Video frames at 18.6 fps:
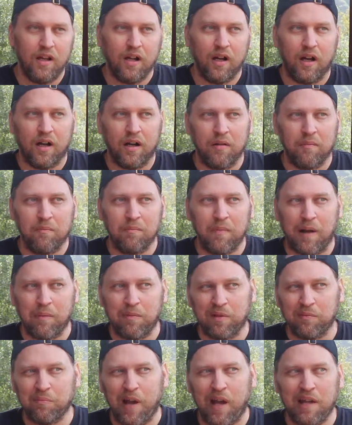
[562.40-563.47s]
I
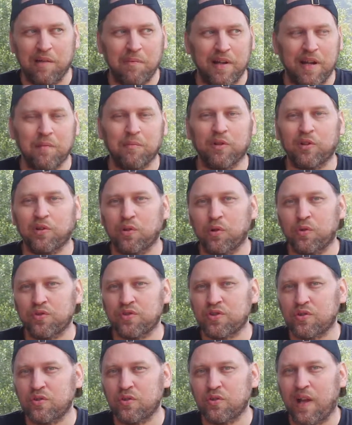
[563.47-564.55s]
admit I'm a little old
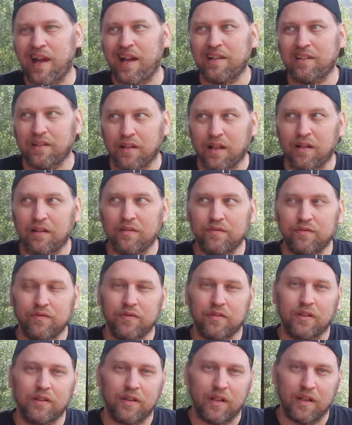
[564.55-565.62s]
school. I love
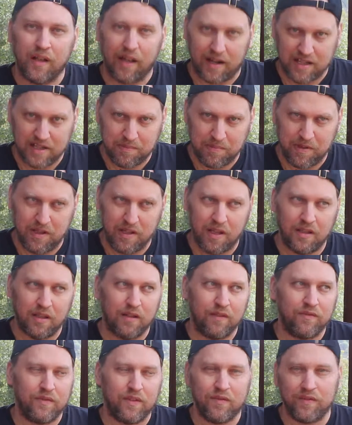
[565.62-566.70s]
XP. I
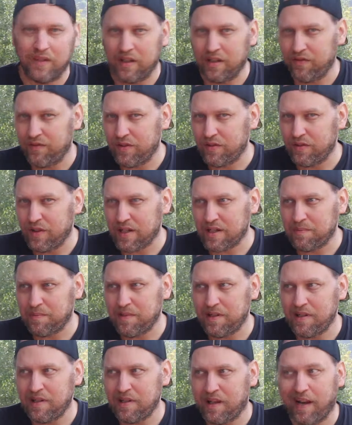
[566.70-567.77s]
love giving individual
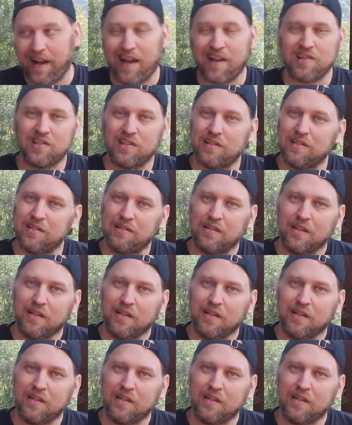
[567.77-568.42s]
XP, and I actually